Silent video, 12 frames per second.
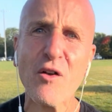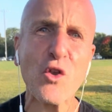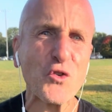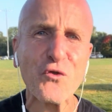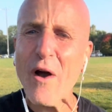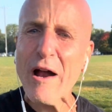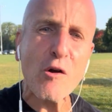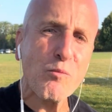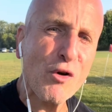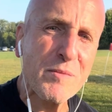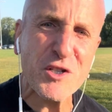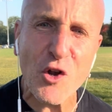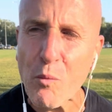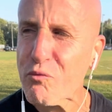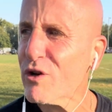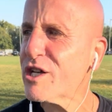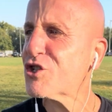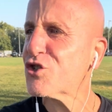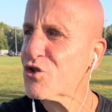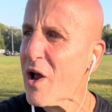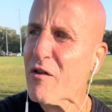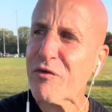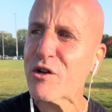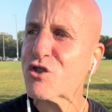those fire and brimstone preachers who are
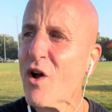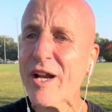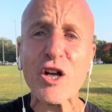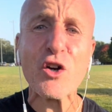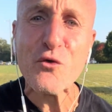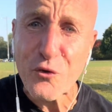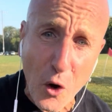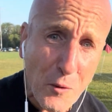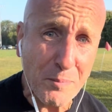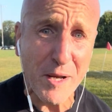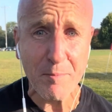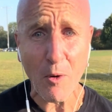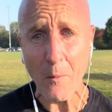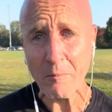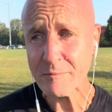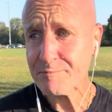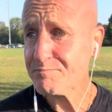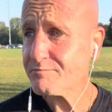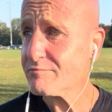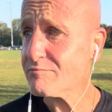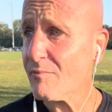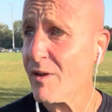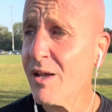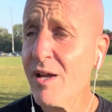out there trying to convert people,
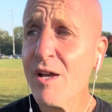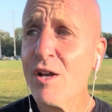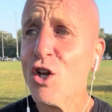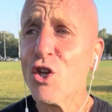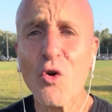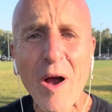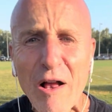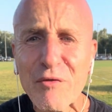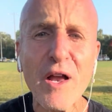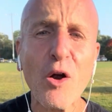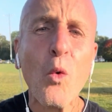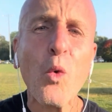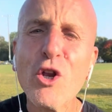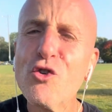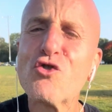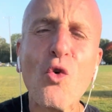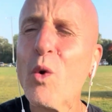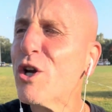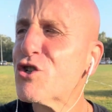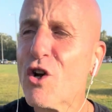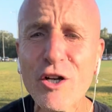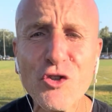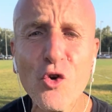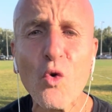you're out there, what are you trying
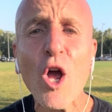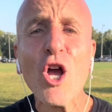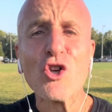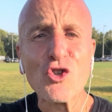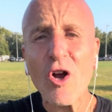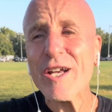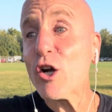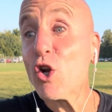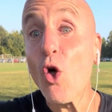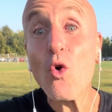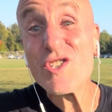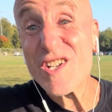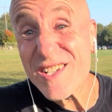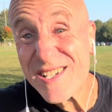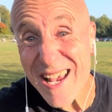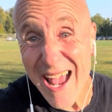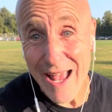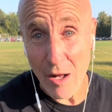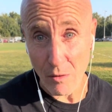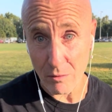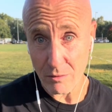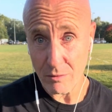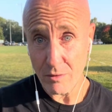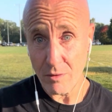to do? You're trying to close a sale.
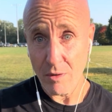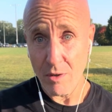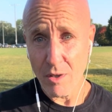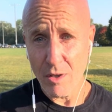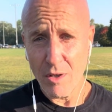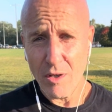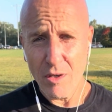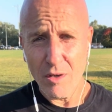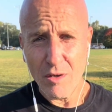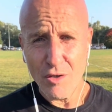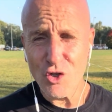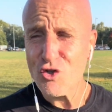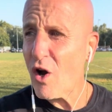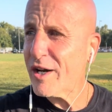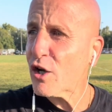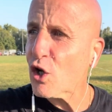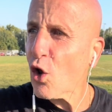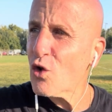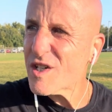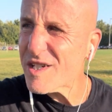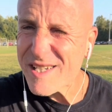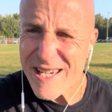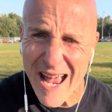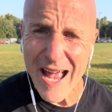You're trying to close a
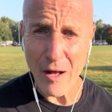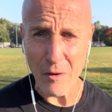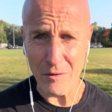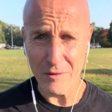sale.